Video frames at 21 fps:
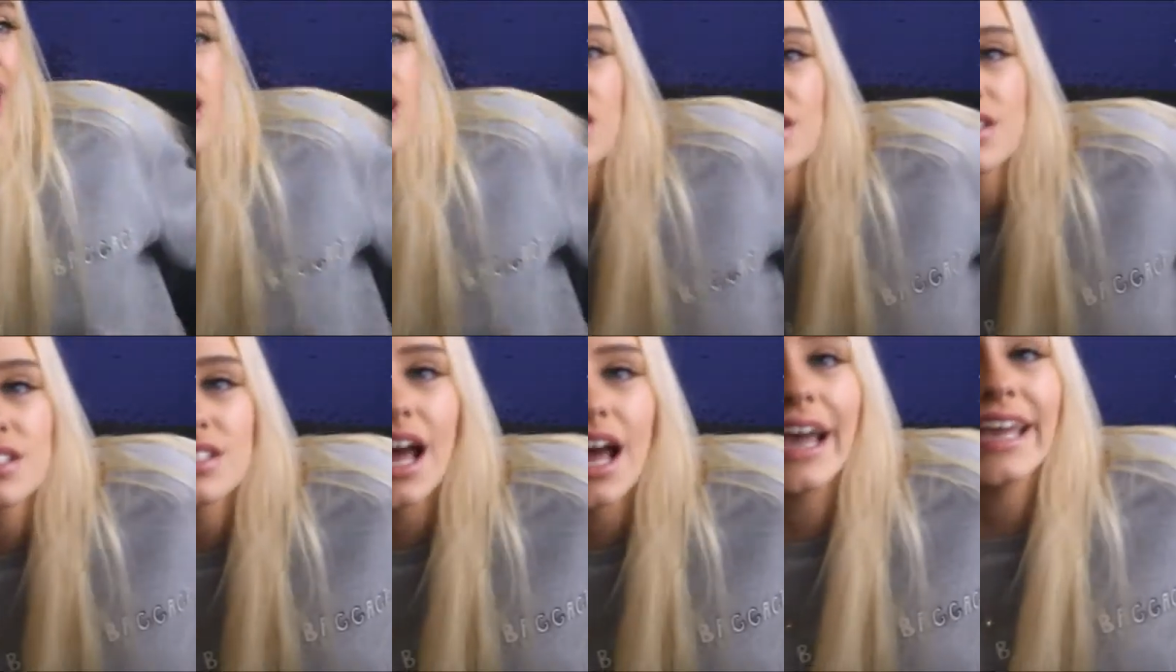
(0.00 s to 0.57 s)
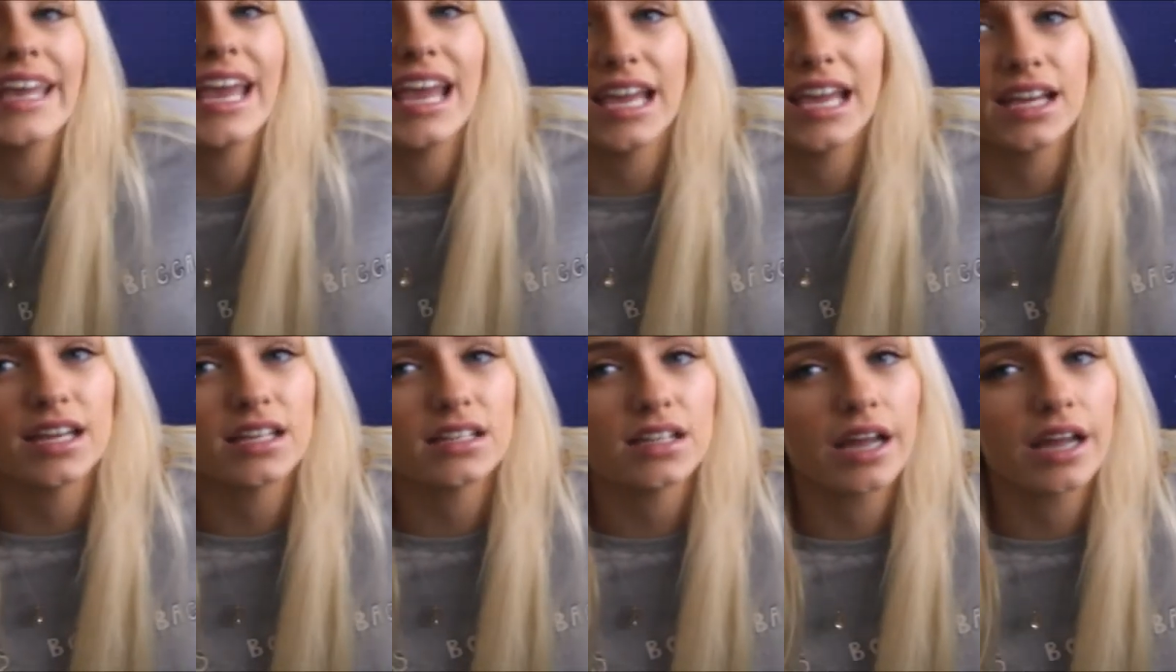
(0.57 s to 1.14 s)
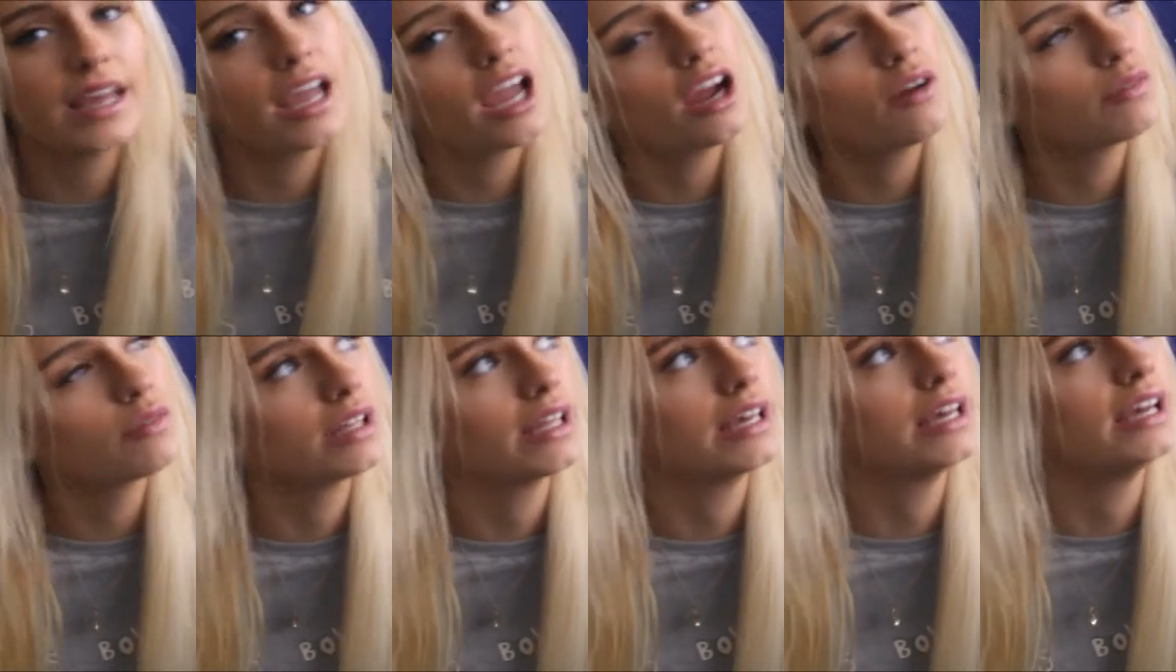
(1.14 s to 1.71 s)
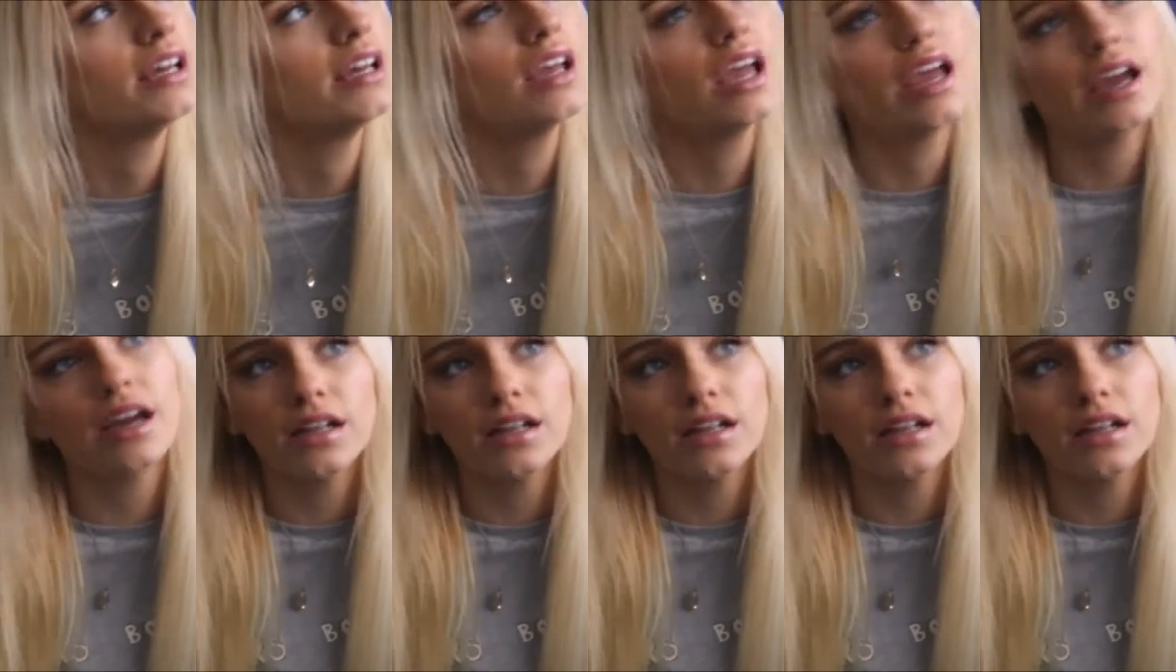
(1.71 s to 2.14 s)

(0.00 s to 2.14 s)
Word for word: I can't relate.